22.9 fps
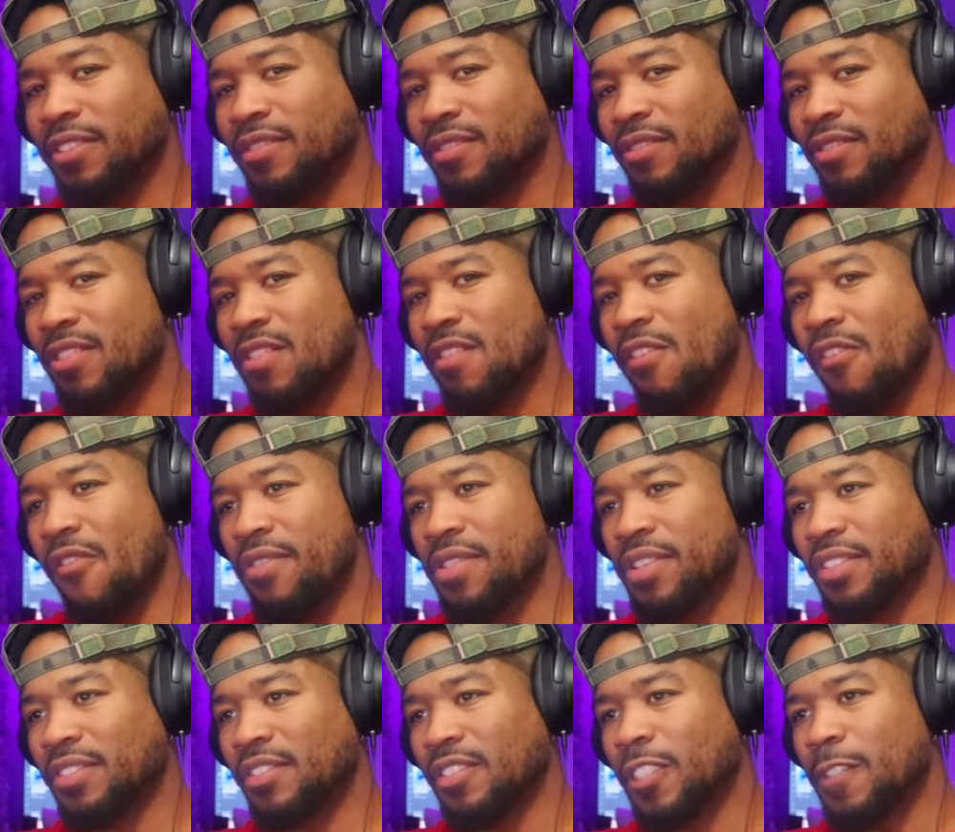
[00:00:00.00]
joke going
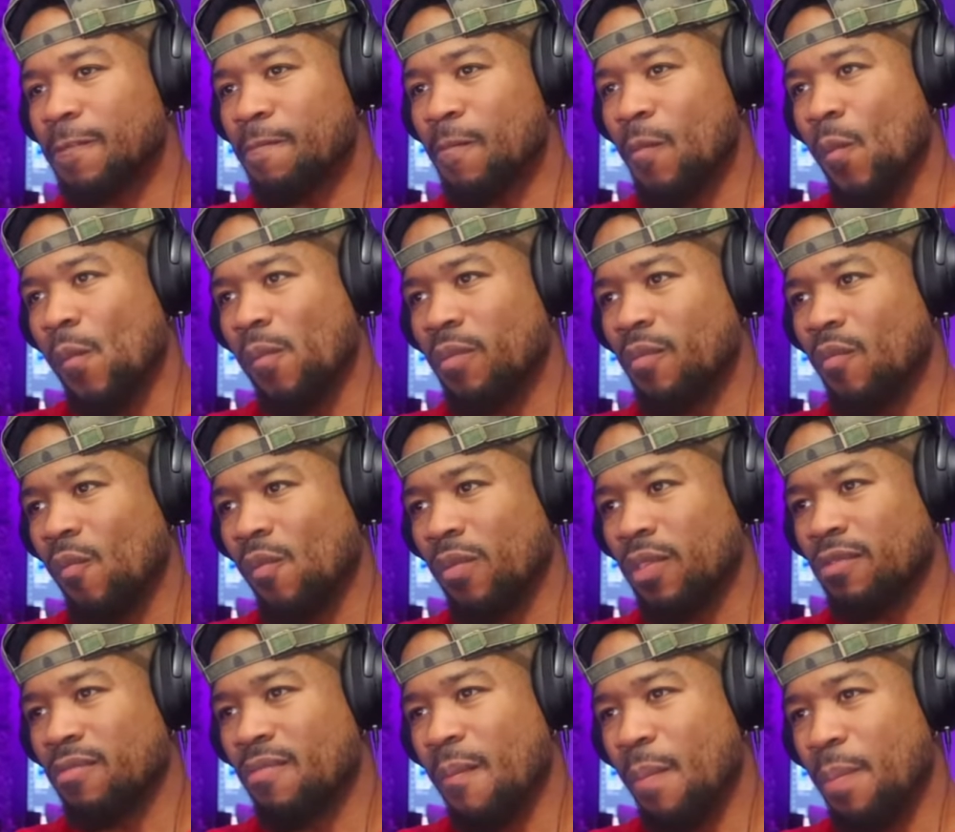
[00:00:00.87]
against
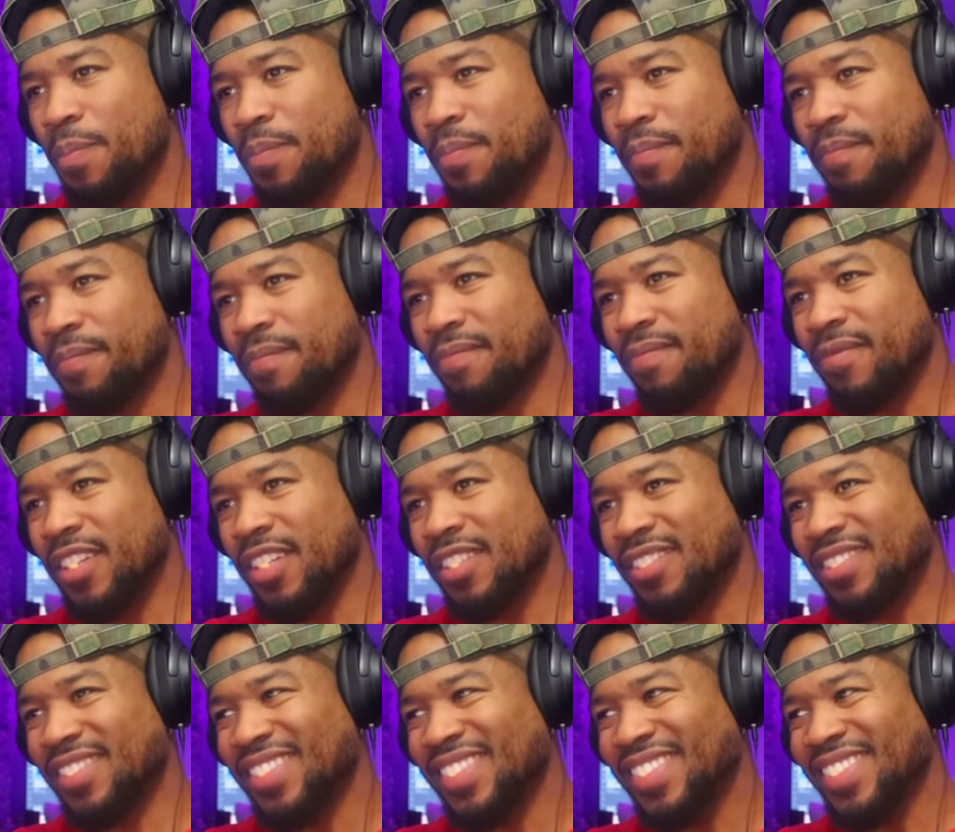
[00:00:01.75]
that nigga. For me,
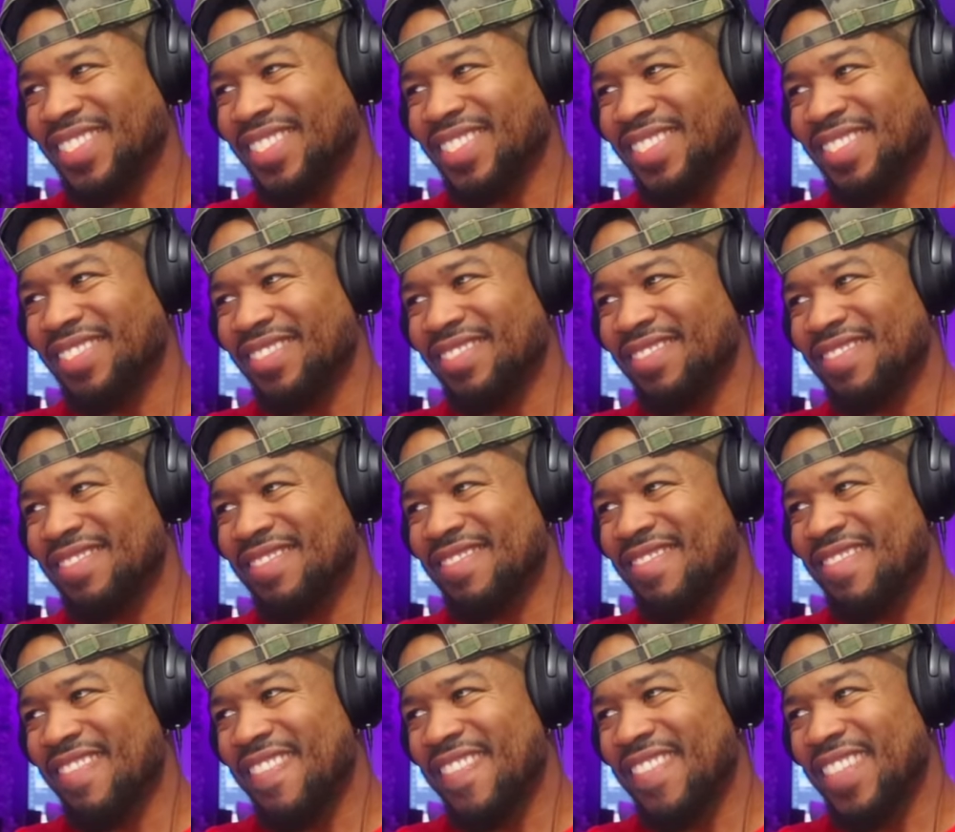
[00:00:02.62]
that was parody.
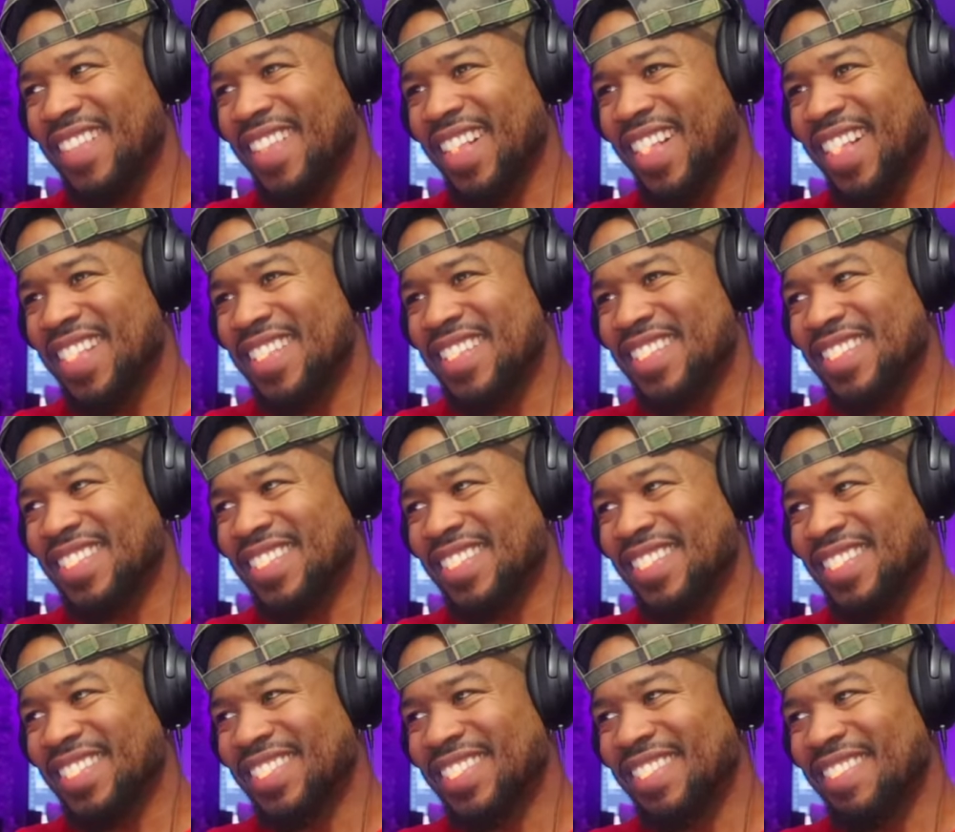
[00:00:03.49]
Like, bro,
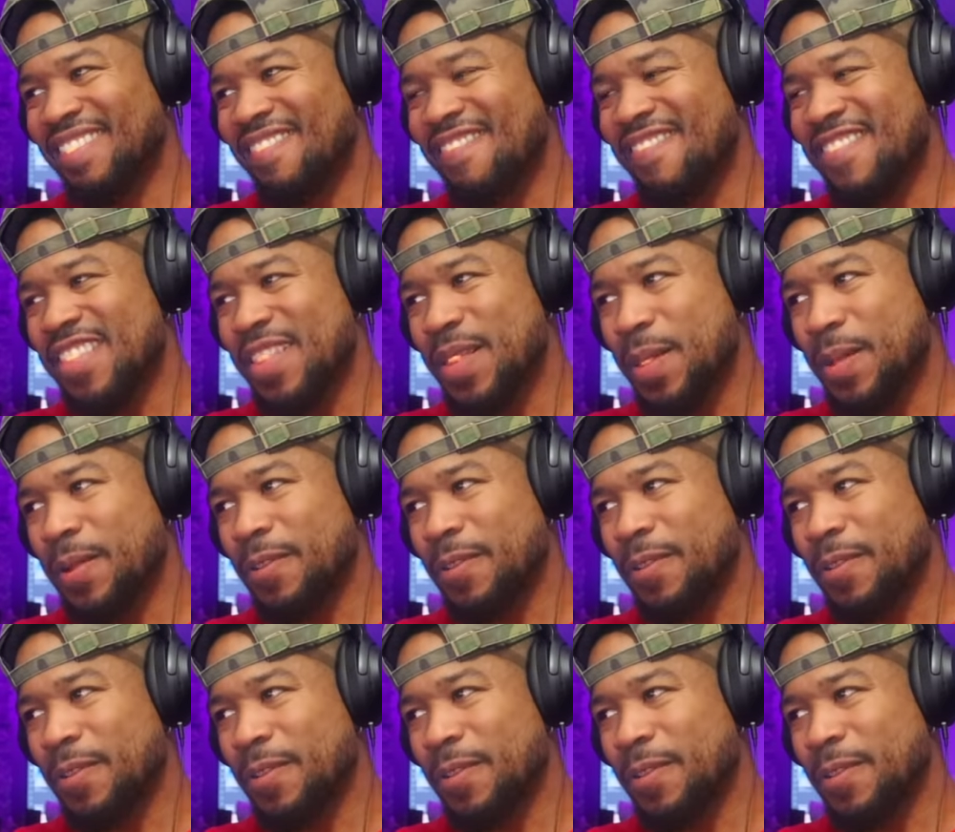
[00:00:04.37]
you